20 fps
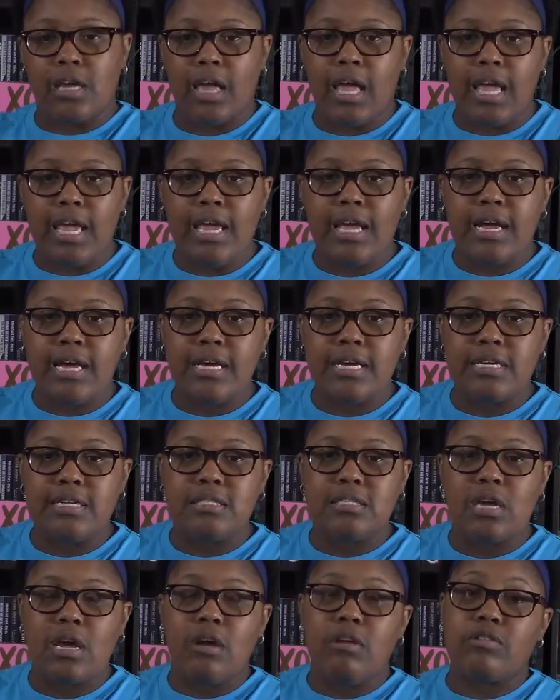
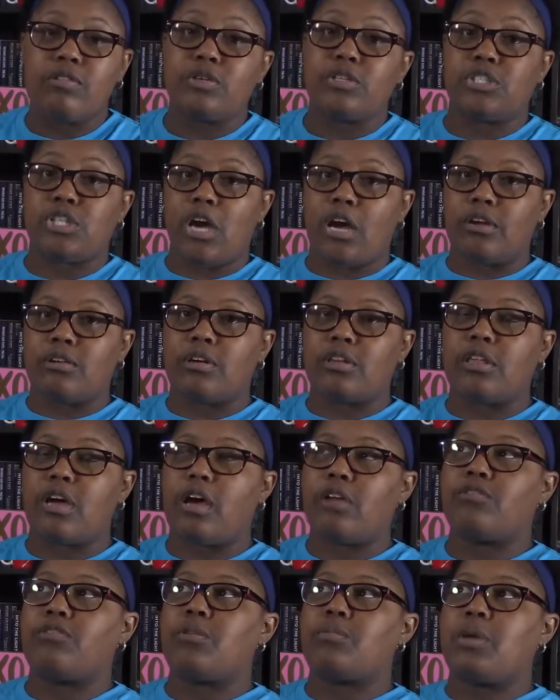and for
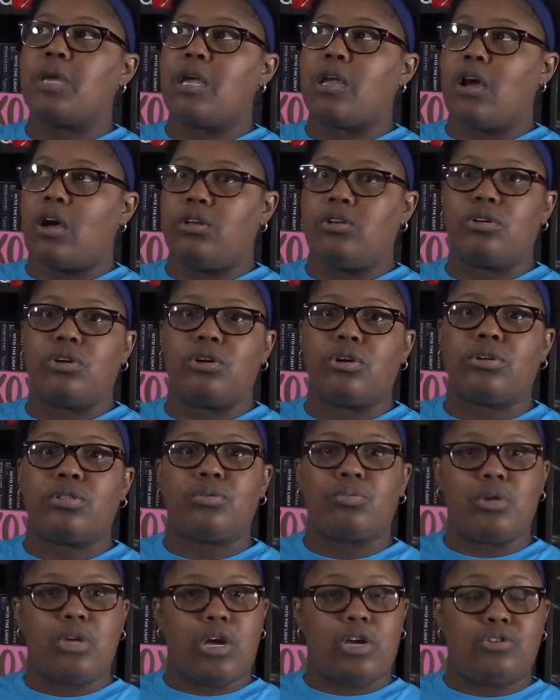genre-a-thon for being under
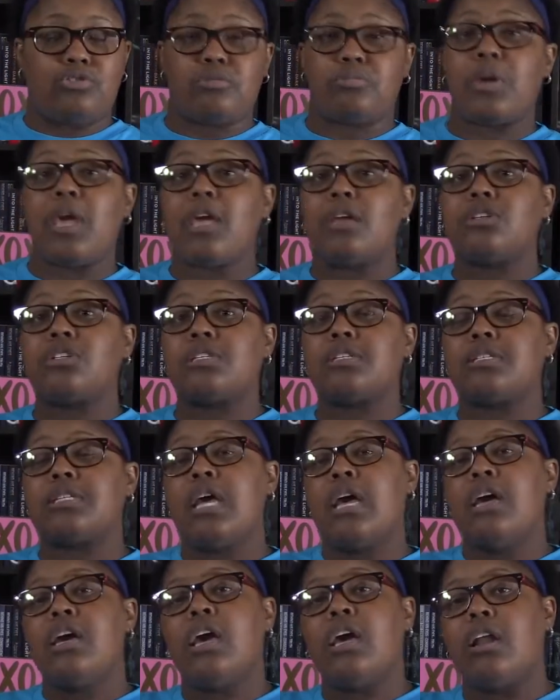300 pages
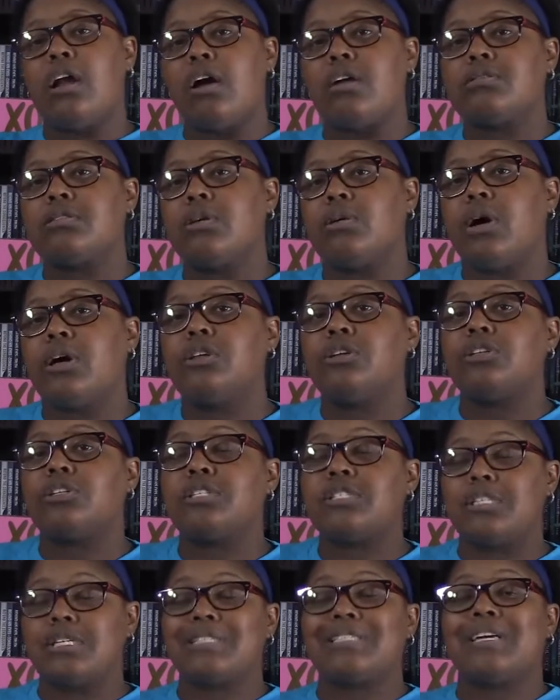and also under
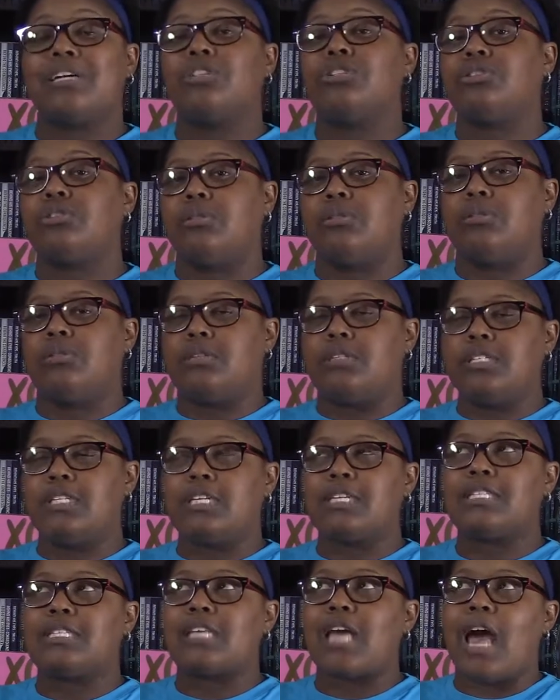
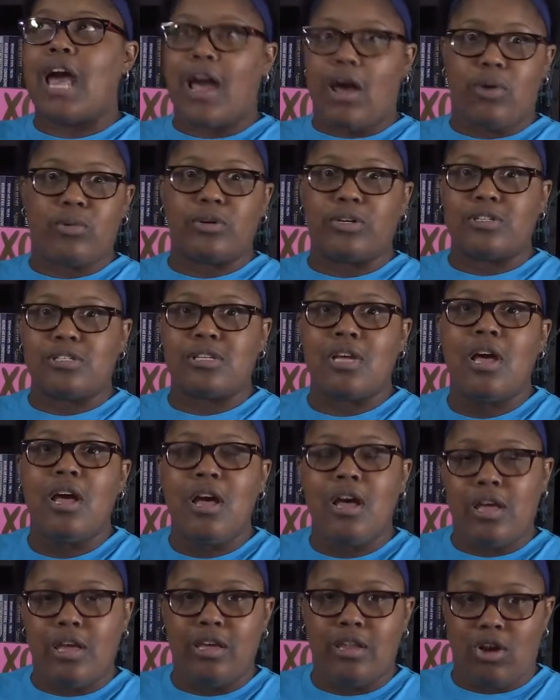6 hours
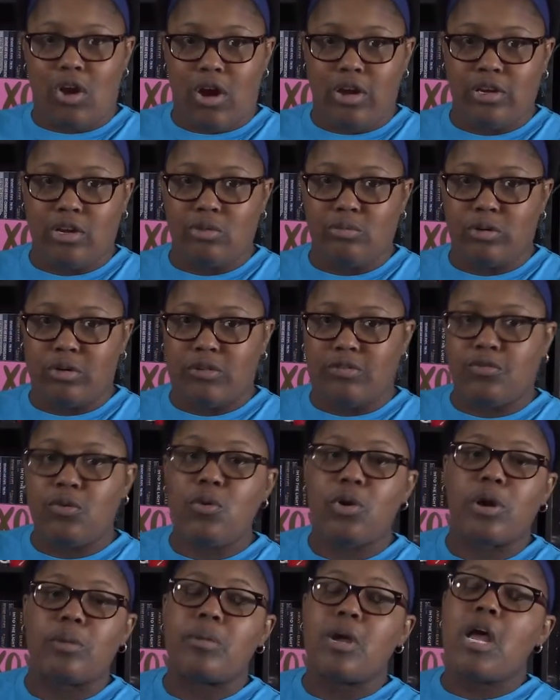in audiobook
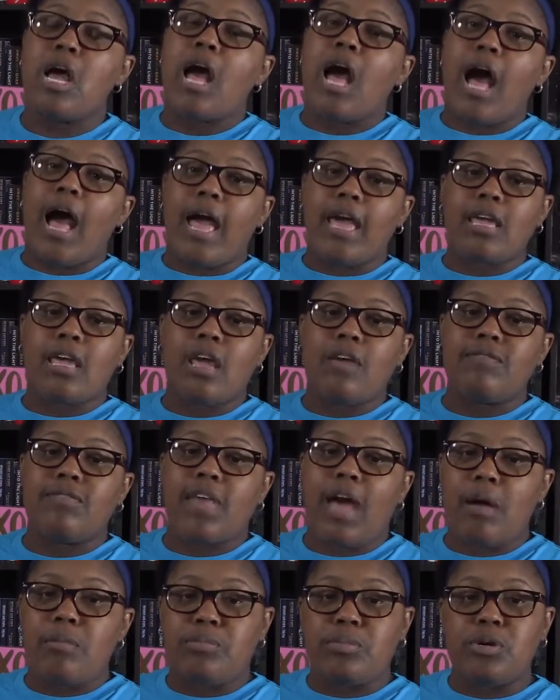form. I gave
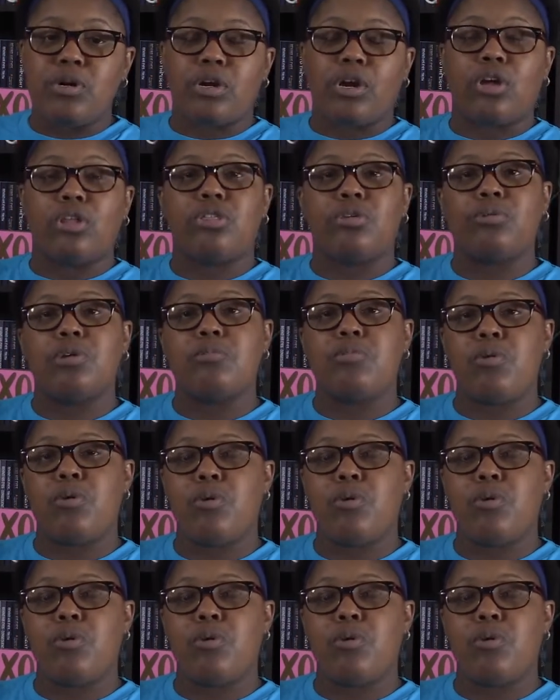that book 3